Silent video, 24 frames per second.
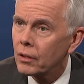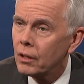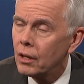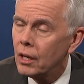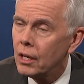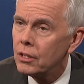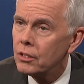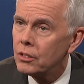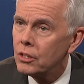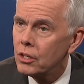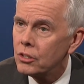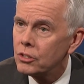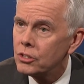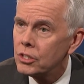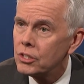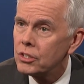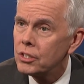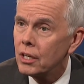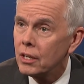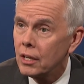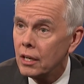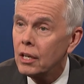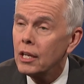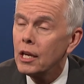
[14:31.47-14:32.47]
and she
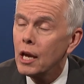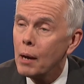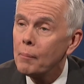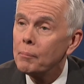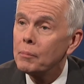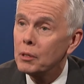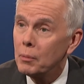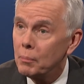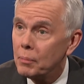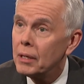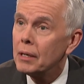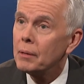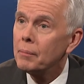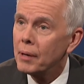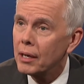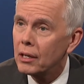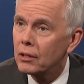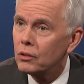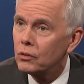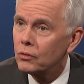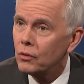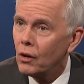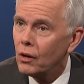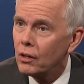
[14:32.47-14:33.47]
said, and he happened to be a
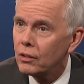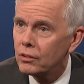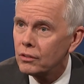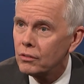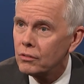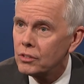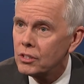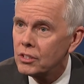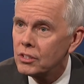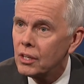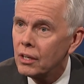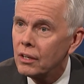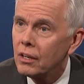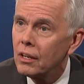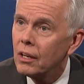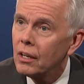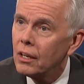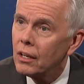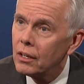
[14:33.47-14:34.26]
medical doctor, and she said,